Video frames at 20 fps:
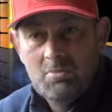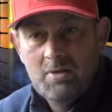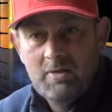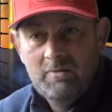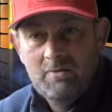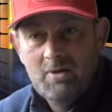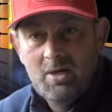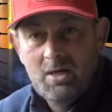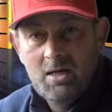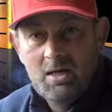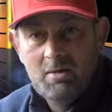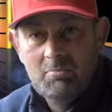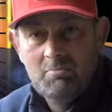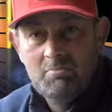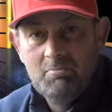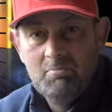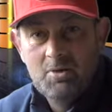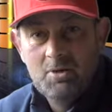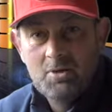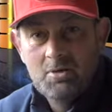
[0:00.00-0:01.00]
I thought,
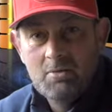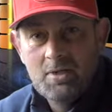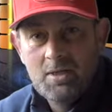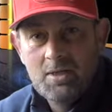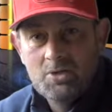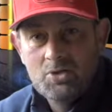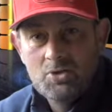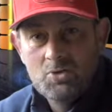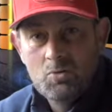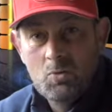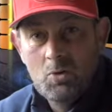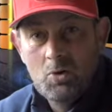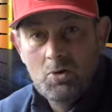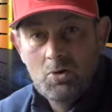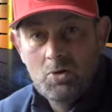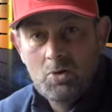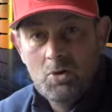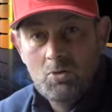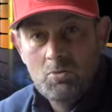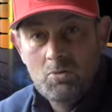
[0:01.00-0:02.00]
bugger it, I'll just
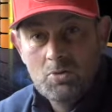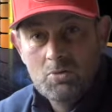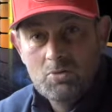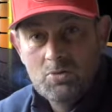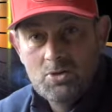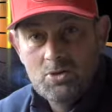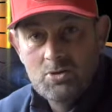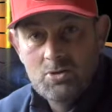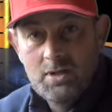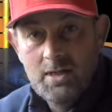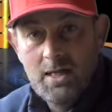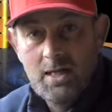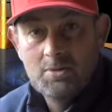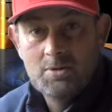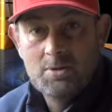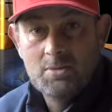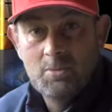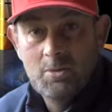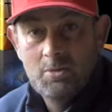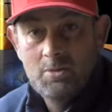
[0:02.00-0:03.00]
walk home and sort it out
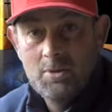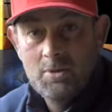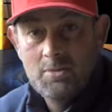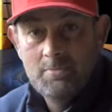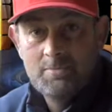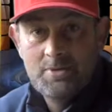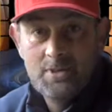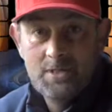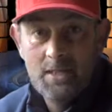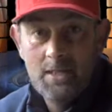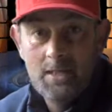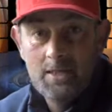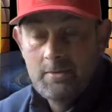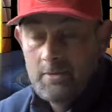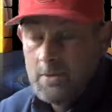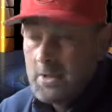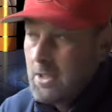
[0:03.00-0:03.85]
today.